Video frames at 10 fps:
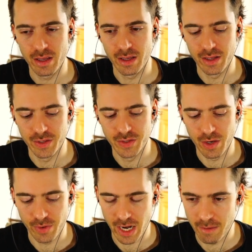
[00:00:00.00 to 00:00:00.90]
is a
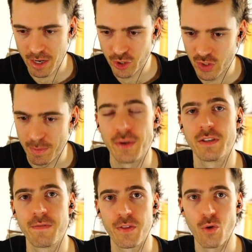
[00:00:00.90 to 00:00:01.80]
reanimation spell. It's a
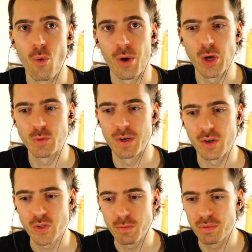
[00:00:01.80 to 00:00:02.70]
5th Goryos, but it
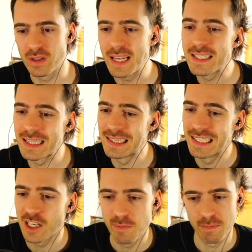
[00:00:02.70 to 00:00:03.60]
also plays a
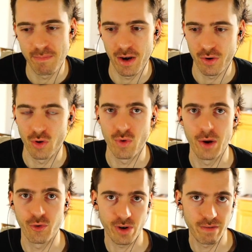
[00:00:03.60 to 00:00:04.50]
little bit better
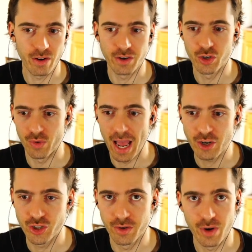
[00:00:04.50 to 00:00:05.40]
around graveyard
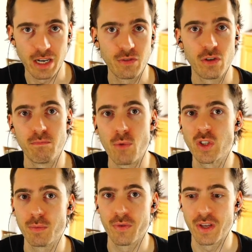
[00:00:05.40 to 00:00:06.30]
interaction, right? If you have
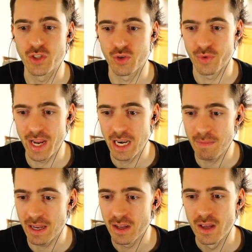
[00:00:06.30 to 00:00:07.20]
multiple things to
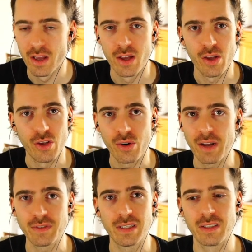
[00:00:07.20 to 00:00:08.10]
reanimate, you don't have
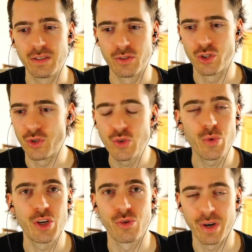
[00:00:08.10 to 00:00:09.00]
to choose what
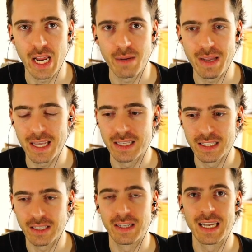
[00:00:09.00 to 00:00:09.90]
you're reanimating
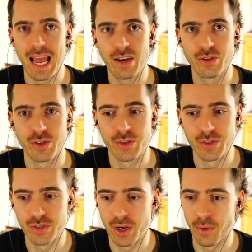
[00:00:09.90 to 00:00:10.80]
until it enters.
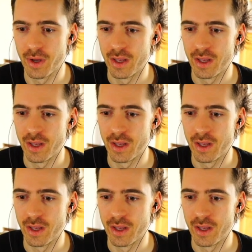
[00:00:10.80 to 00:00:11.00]
So